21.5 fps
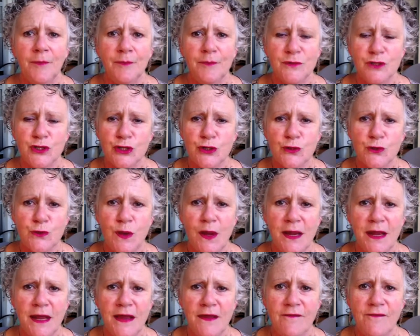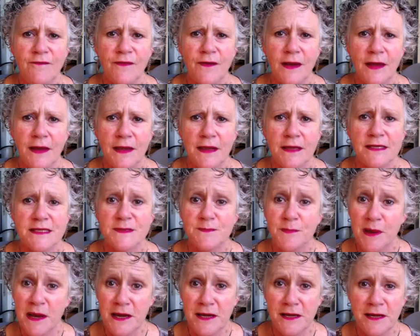to have a
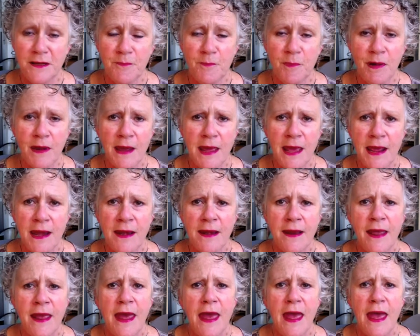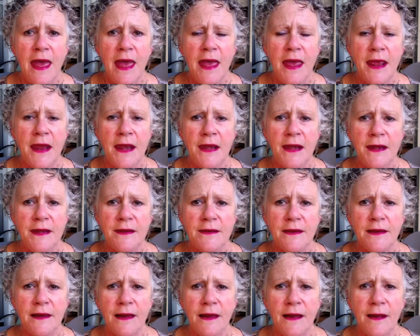spending plan and
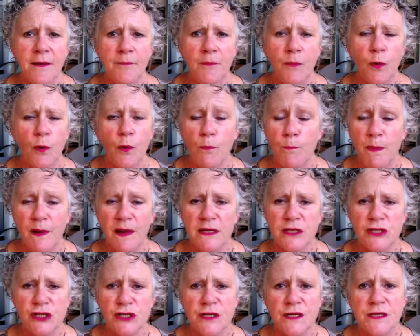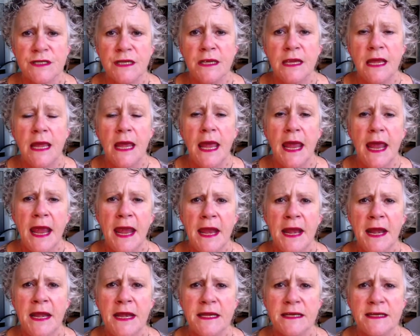or budget,
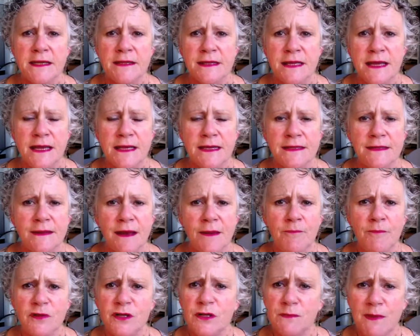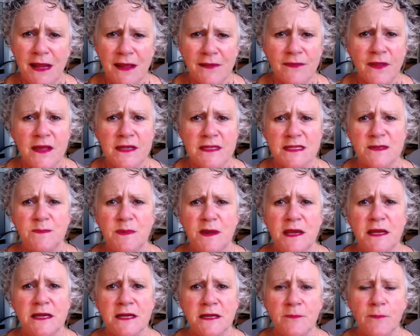and that to make that
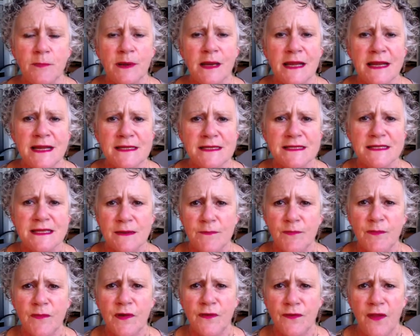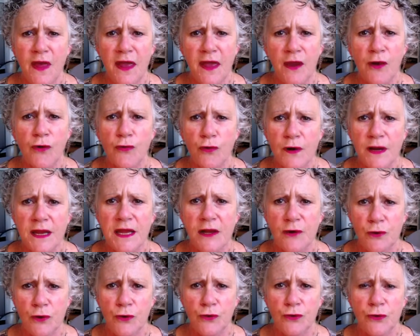spending plan something they agree
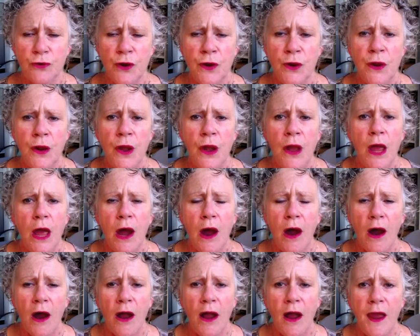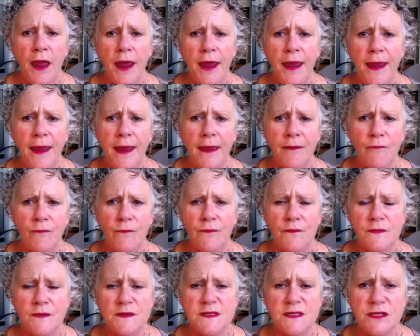on. I
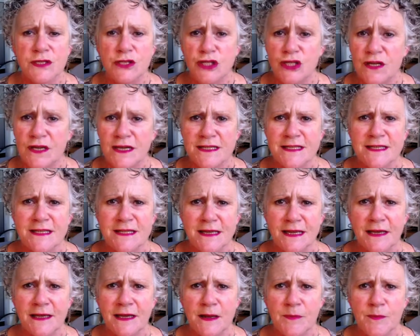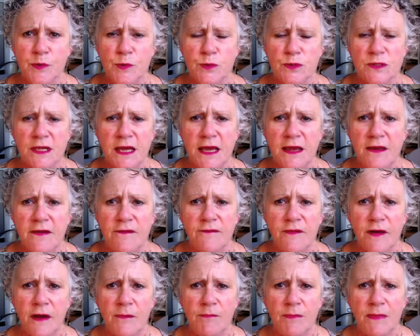suggest that couples have
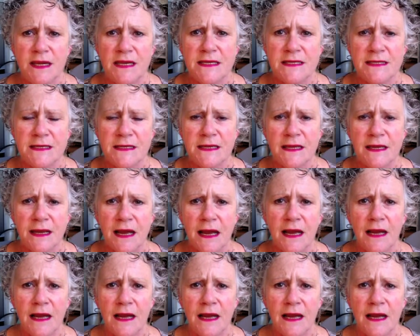a meeting,